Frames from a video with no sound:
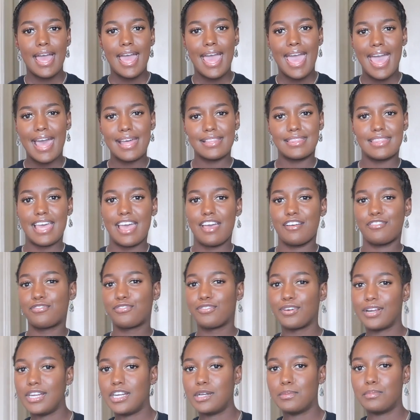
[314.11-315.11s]
had that
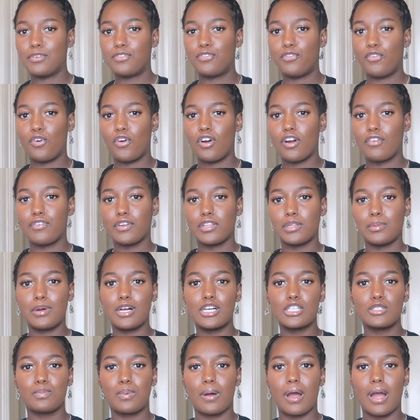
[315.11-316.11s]
freedom before for the
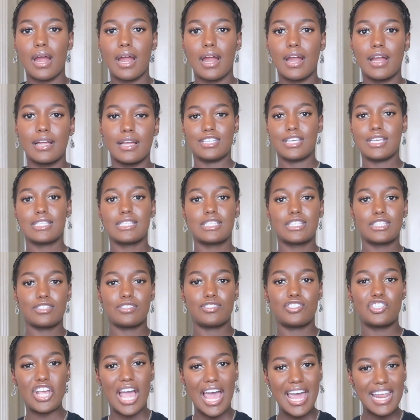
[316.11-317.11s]
most part.
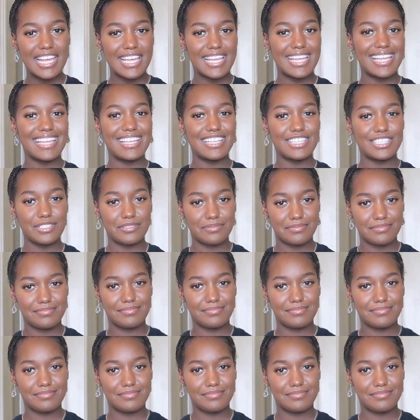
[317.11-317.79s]
Just try to